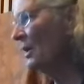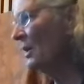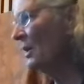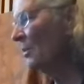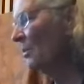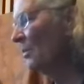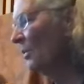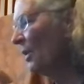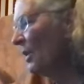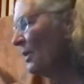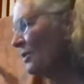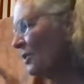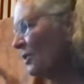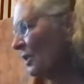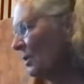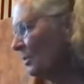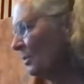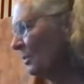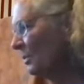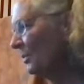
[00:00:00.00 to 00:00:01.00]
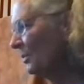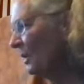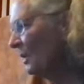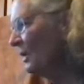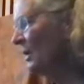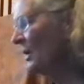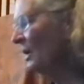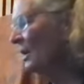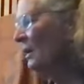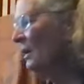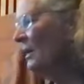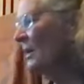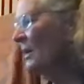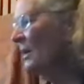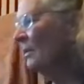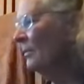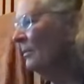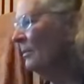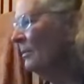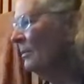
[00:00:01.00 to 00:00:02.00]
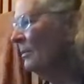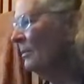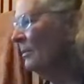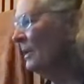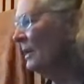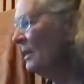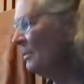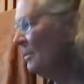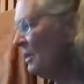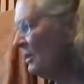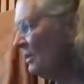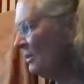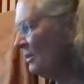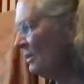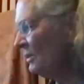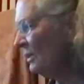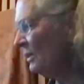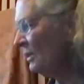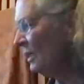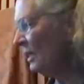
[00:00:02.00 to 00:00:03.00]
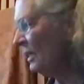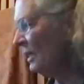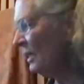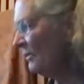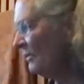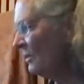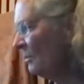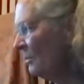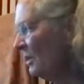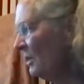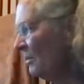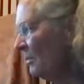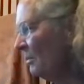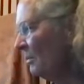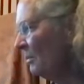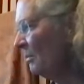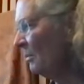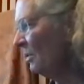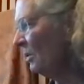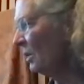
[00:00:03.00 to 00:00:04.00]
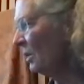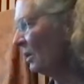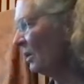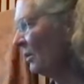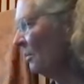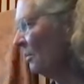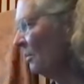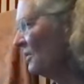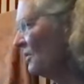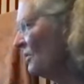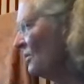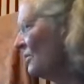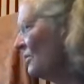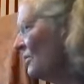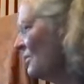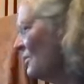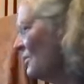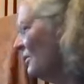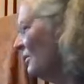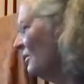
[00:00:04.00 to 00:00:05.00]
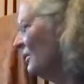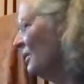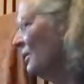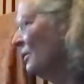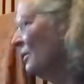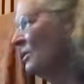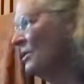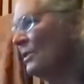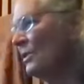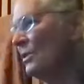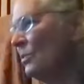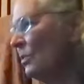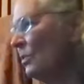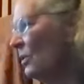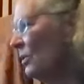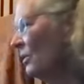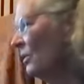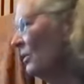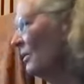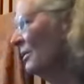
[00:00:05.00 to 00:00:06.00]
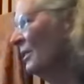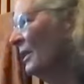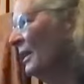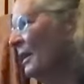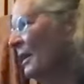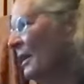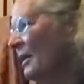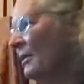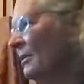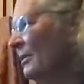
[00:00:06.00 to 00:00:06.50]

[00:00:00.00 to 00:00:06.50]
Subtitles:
A Prajika Buddha, maybe you didn't have to be a monk, but you certainly just weren't like